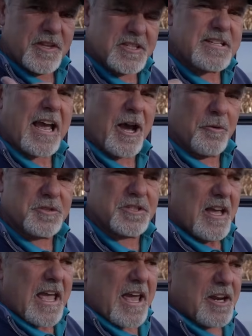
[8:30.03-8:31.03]
this house
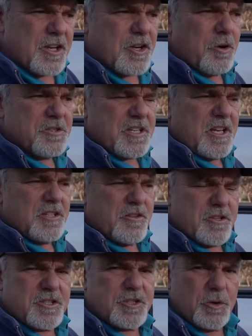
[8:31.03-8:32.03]
and it goes into
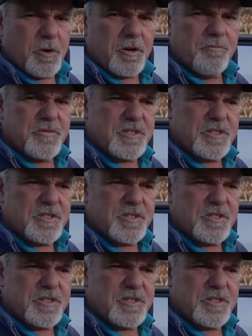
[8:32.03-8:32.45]
the sewer.